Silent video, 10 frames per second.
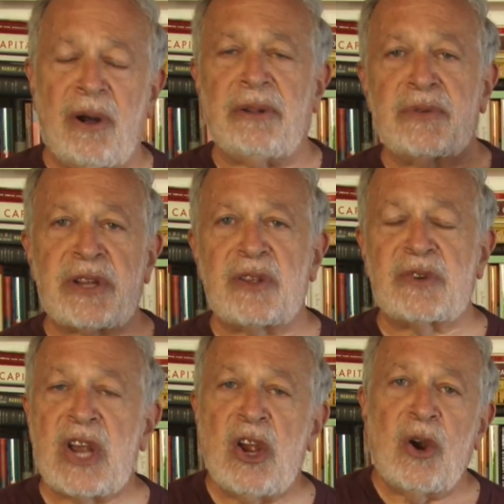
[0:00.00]
and all those
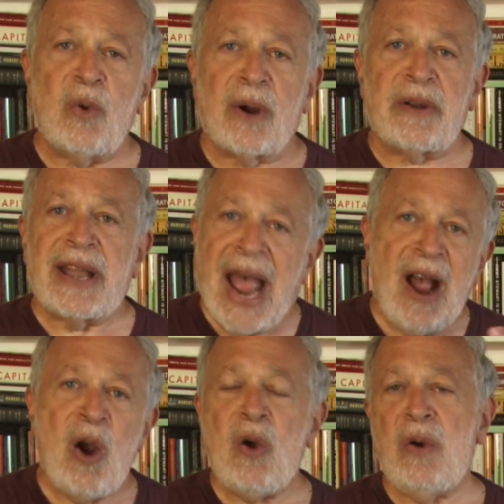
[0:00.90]
others who are
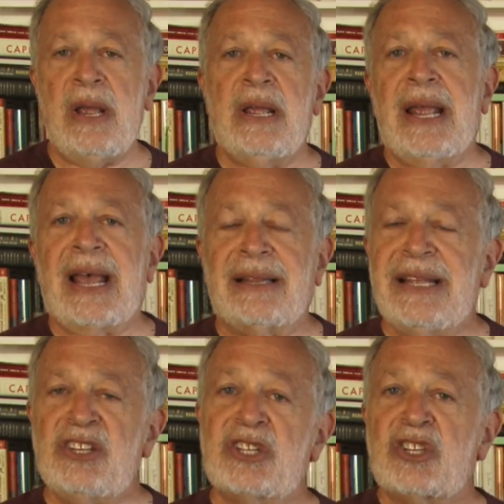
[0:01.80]
now at
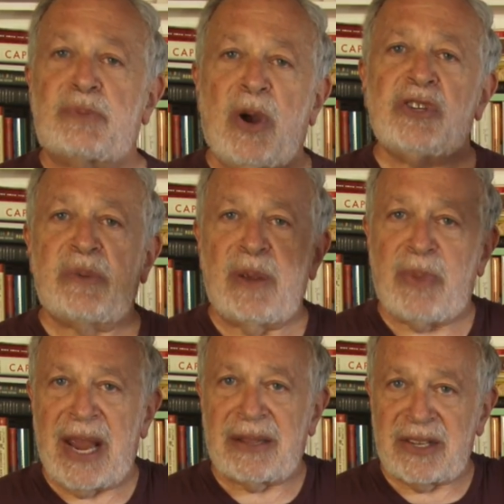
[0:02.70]
least supposed to
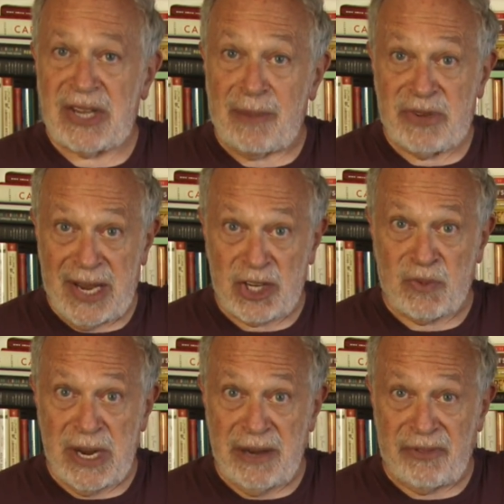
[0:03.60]
be paying the top
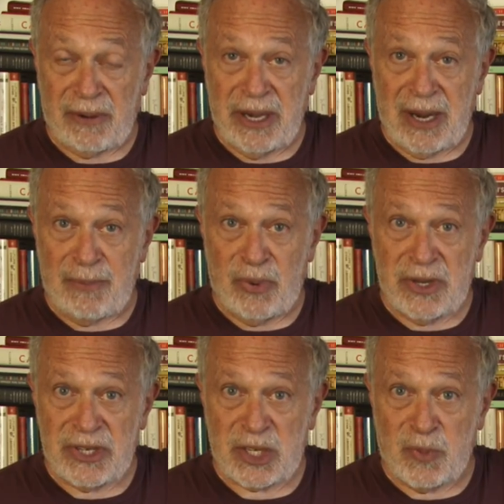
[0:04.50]
tax rate of
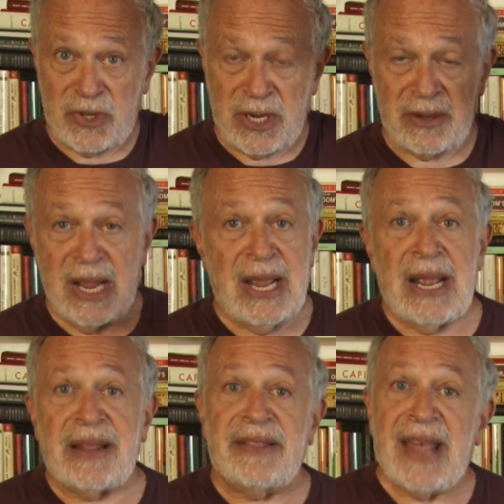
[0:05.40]
39.6%,
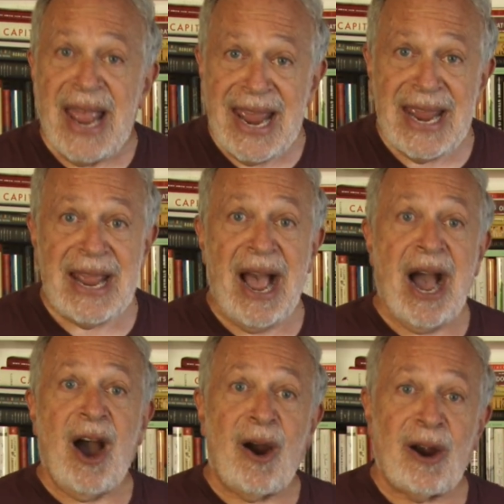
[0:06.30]
they
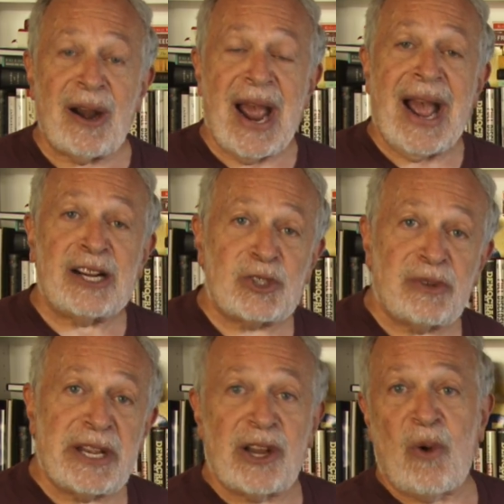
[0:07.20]
are
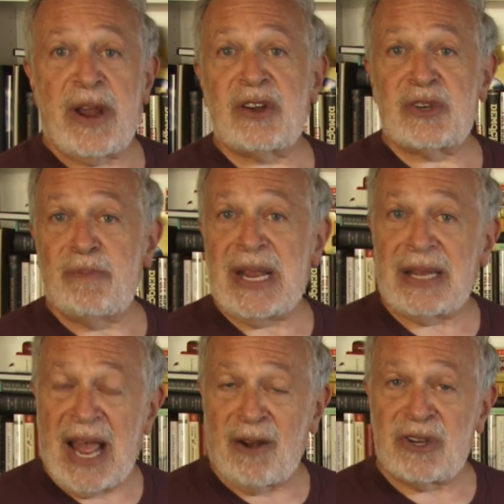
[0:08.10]
actually going to
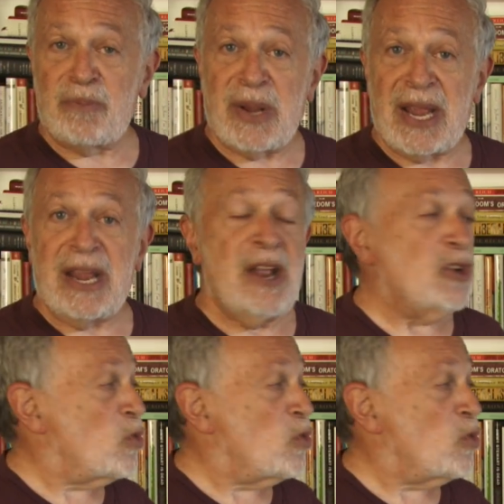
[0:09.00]
be allowed to pay